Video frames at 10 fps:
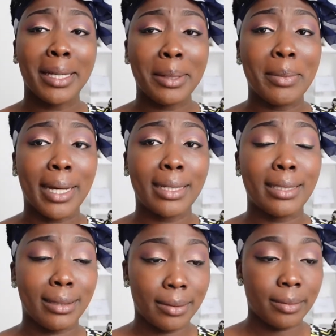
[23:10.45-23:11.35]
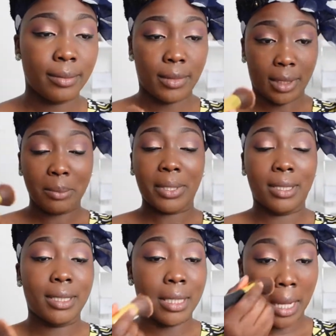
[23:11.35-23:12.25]
imagine
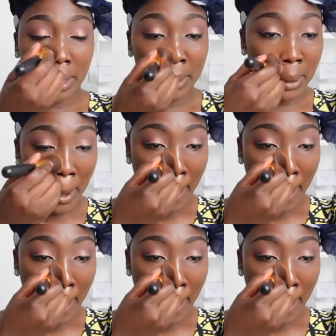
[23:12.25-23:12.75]
somebody's child